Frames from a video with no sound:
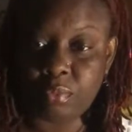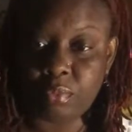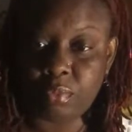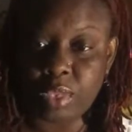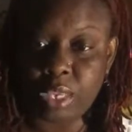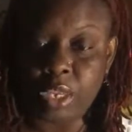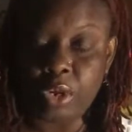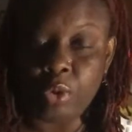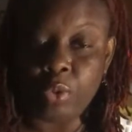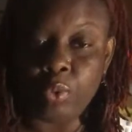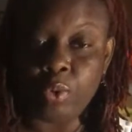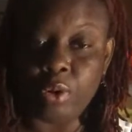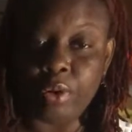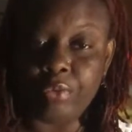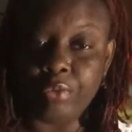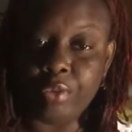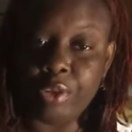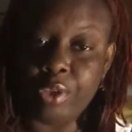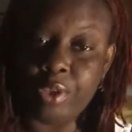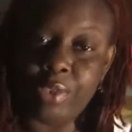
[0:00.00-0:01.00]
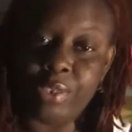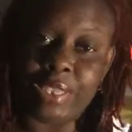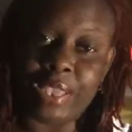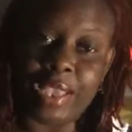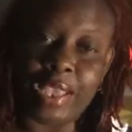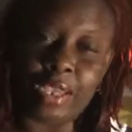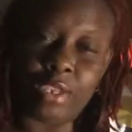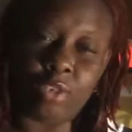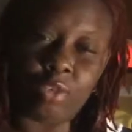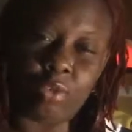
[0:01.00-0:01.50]
in order for you to
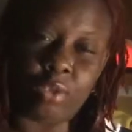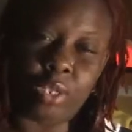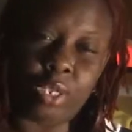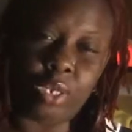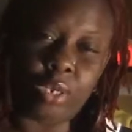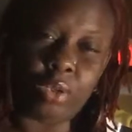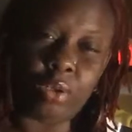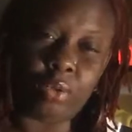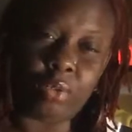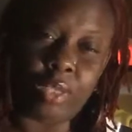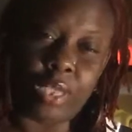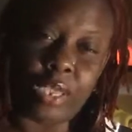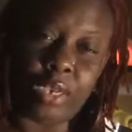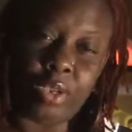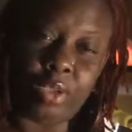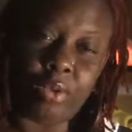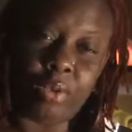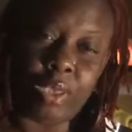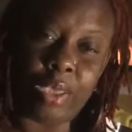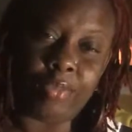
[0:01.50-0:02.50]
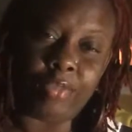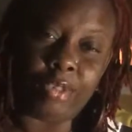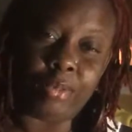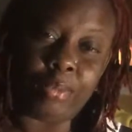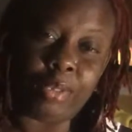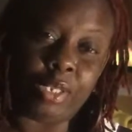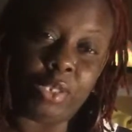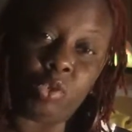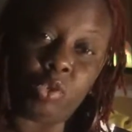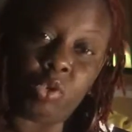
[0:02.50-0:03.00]
actually know that, you have to
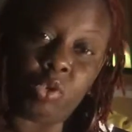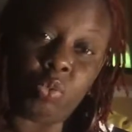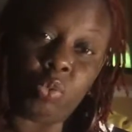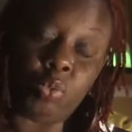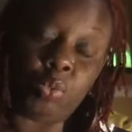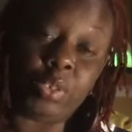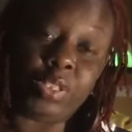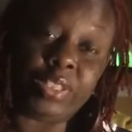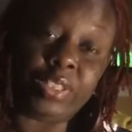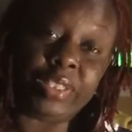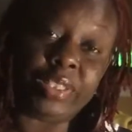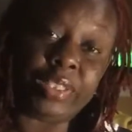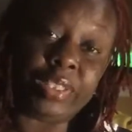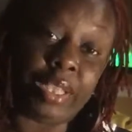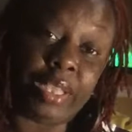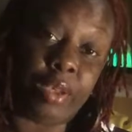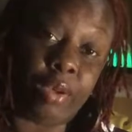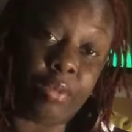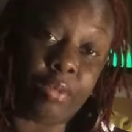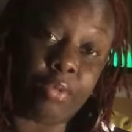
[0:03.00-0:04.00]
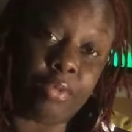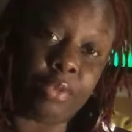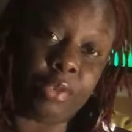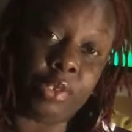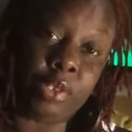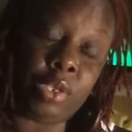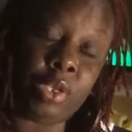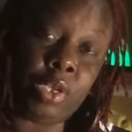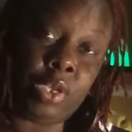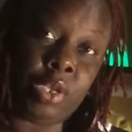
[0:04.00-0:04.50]
be in tune with self.
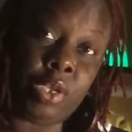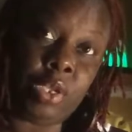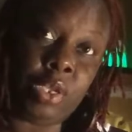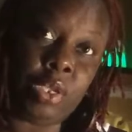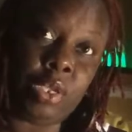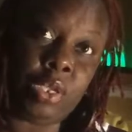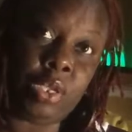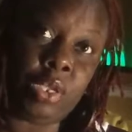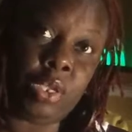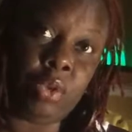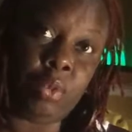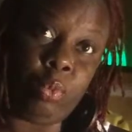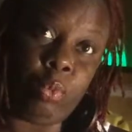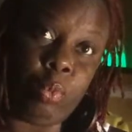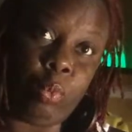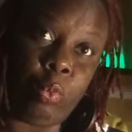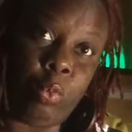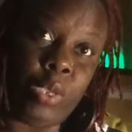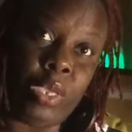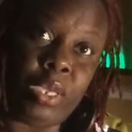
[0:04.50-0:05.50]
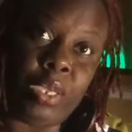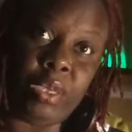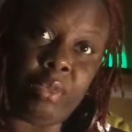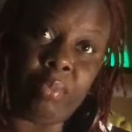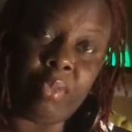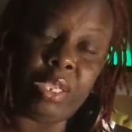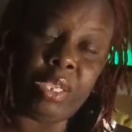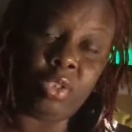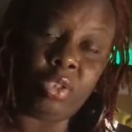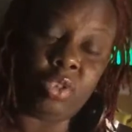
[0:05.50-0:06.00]
When we come
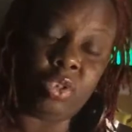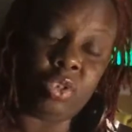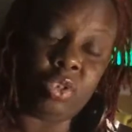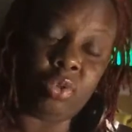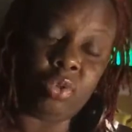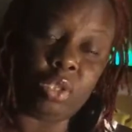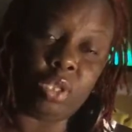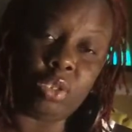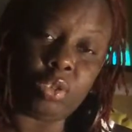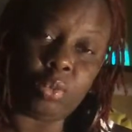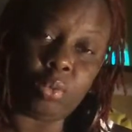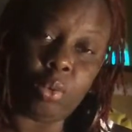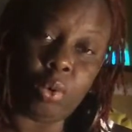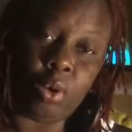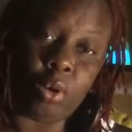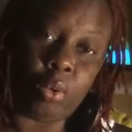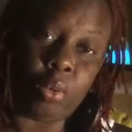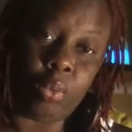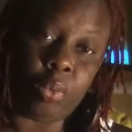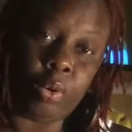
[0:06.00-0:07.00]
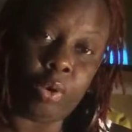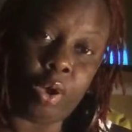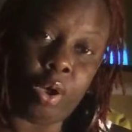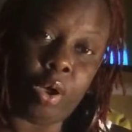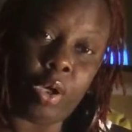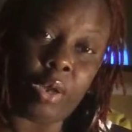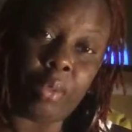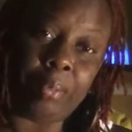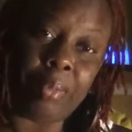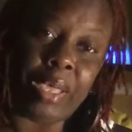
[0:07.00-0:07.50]
into this world, we're
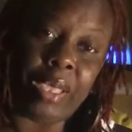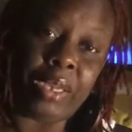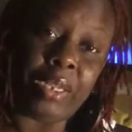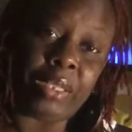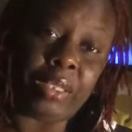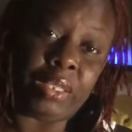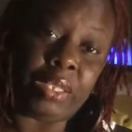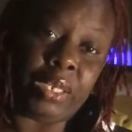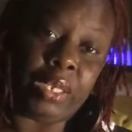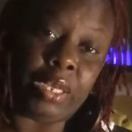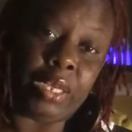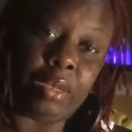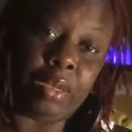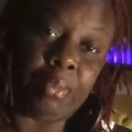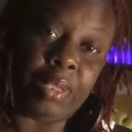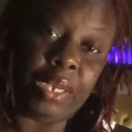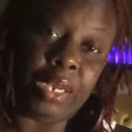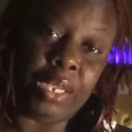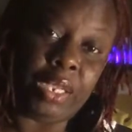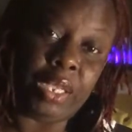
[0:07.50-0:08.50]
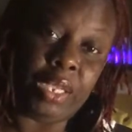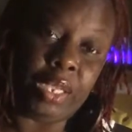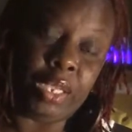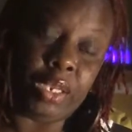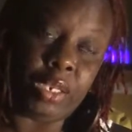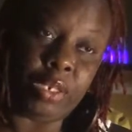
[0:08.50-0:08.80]
automatically coming in